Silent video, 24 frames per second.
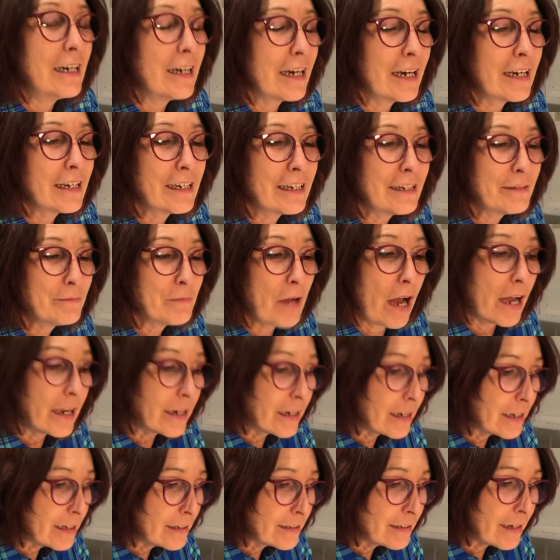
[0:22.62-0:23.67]

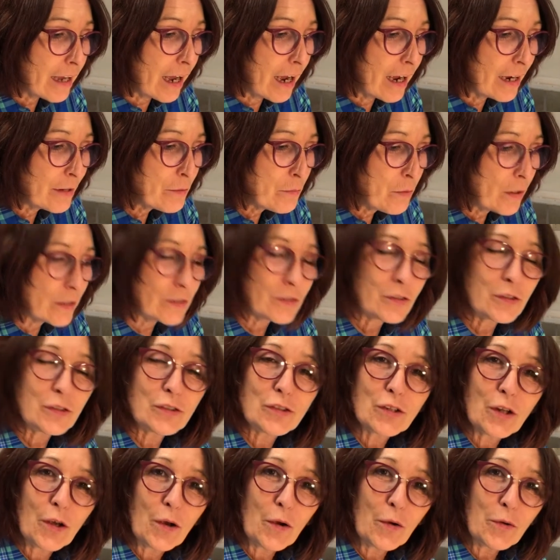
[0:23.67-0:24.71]
And I want to
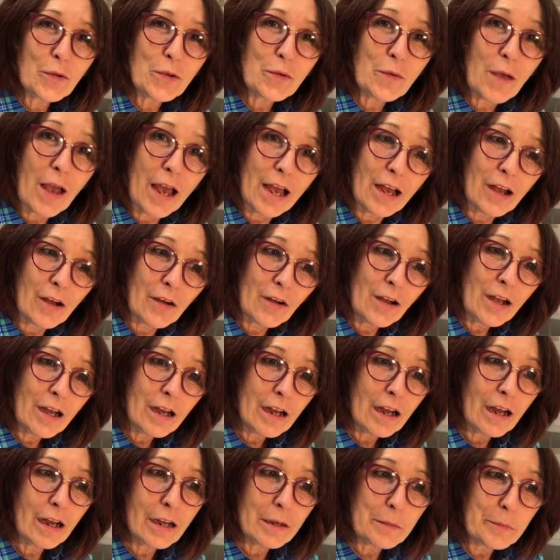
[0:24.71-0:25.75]
show you how
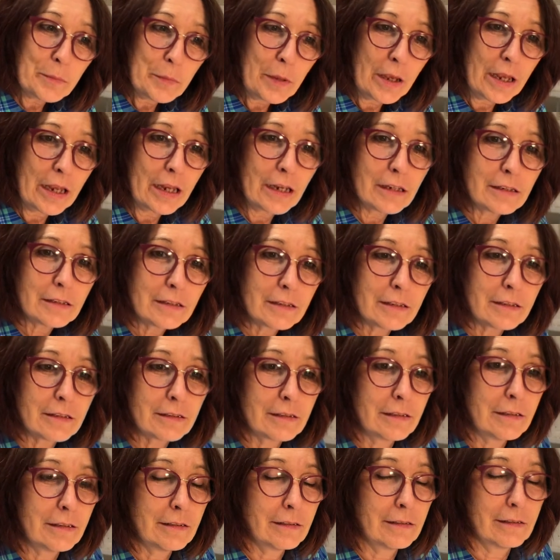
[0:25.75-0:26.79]
I paint
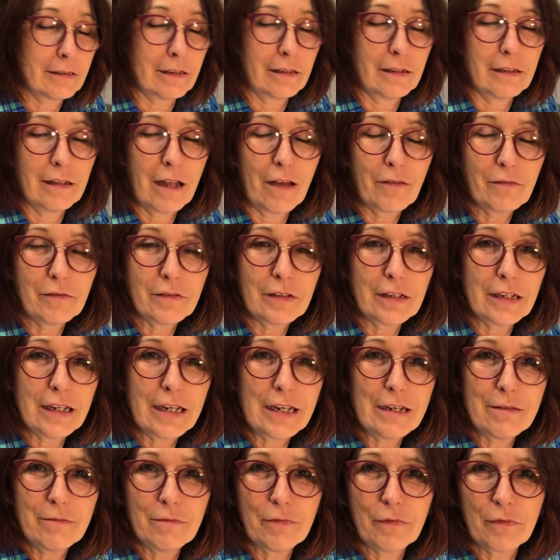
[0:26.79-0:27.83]
these
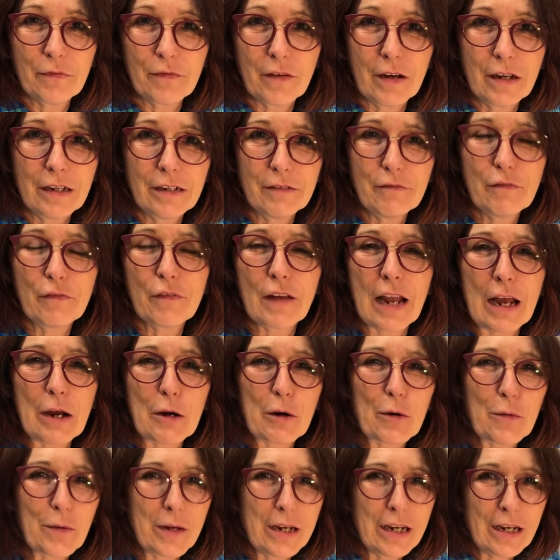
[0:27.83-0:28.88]
lovely, fun,
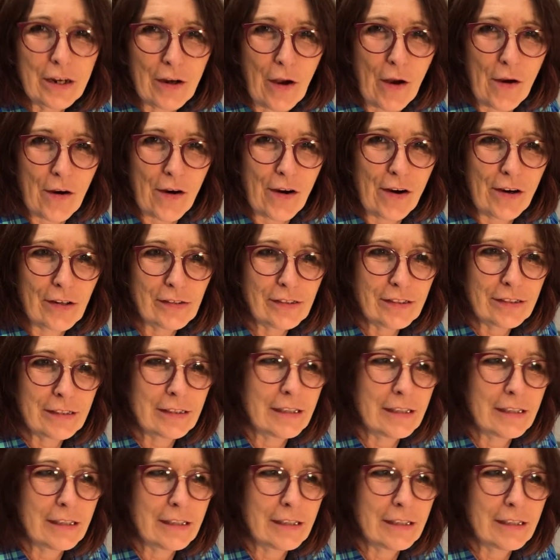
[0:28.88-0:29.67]
flowery cards.